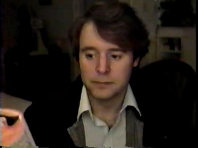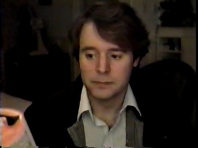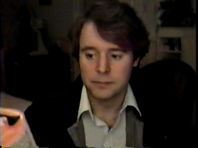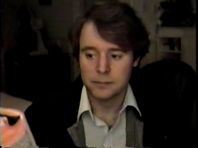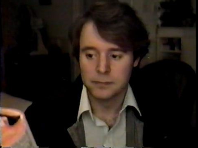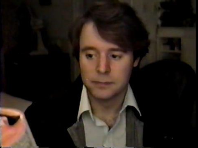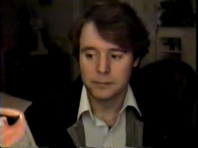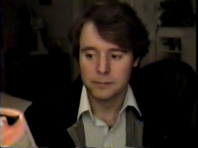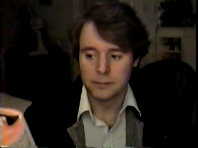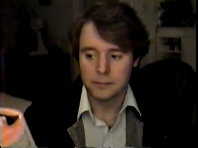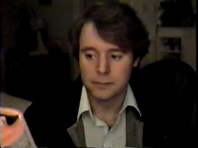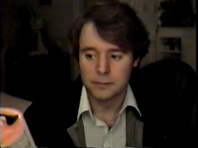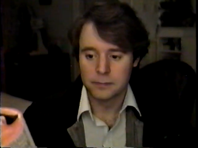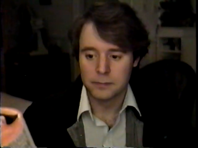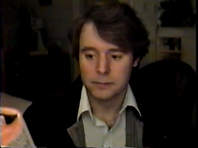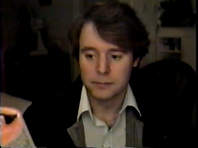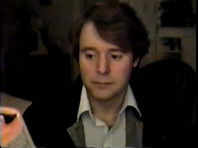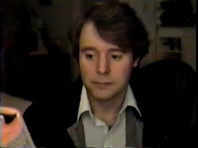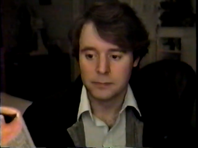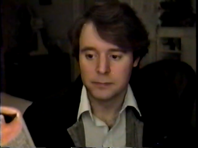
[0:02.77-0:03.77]

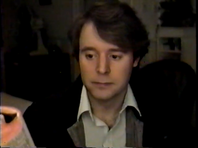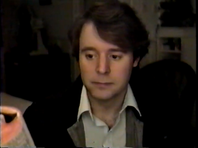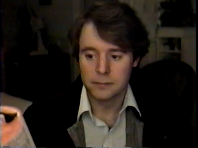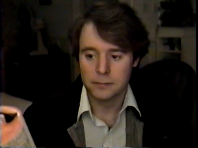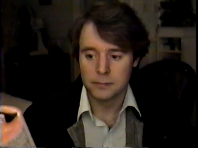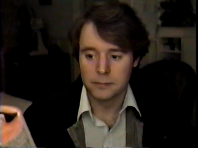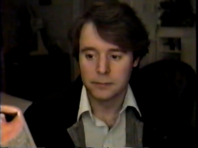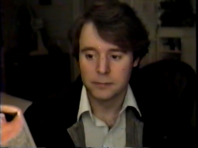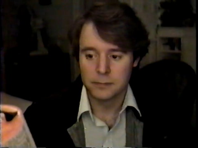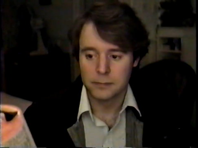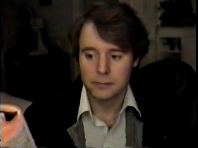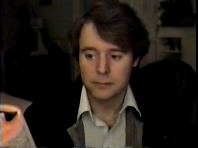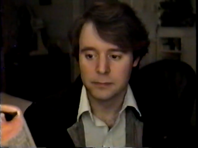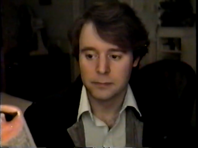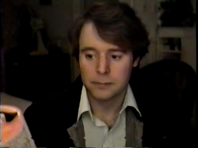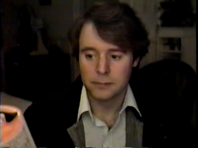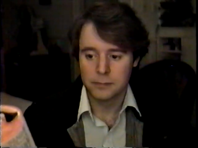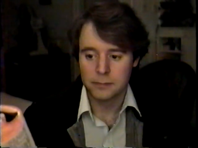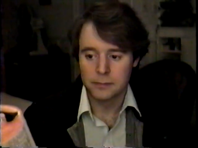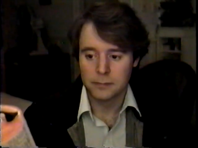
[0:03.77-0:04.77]

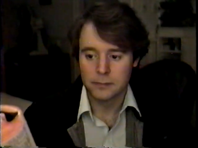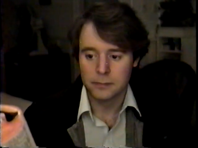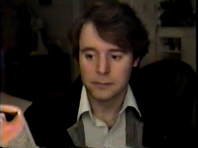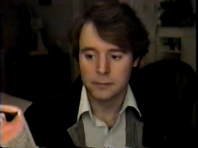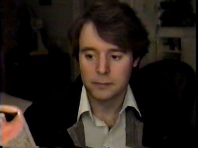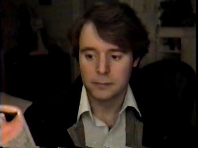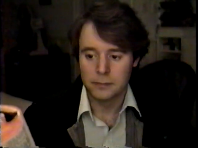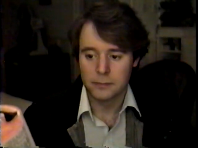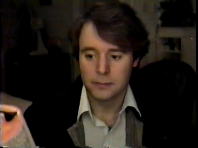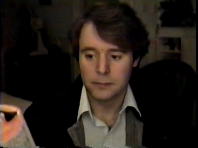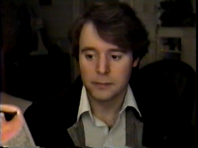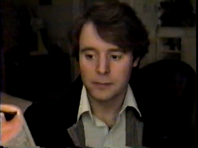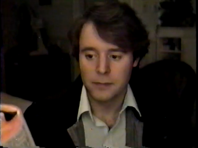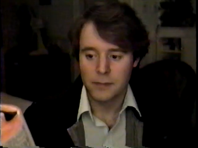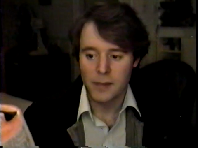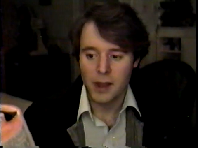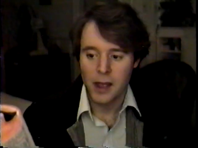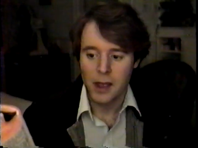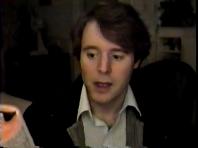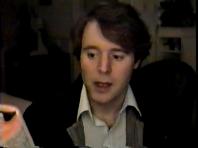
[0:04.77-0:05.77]

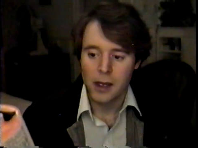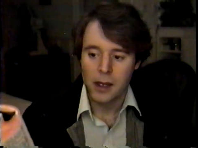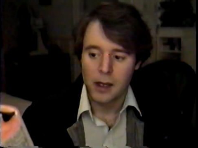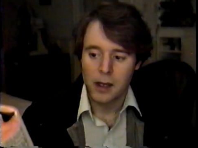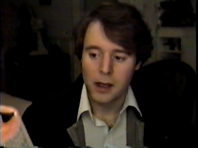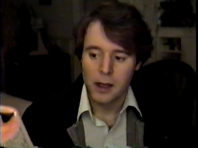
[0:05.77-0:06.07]
(no one is talking)